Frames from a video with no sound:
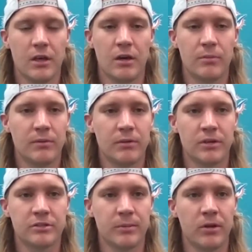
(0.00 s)
um, be able to
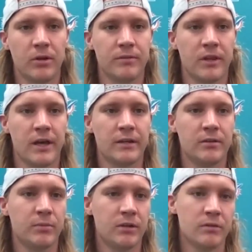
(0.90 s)
explode off the line
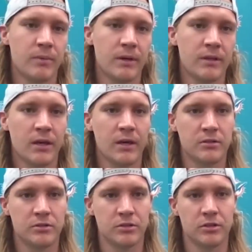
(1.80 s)
and be able to bend the
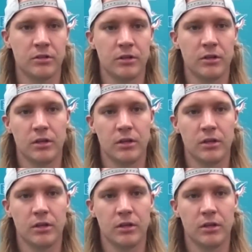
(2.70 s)
edge or,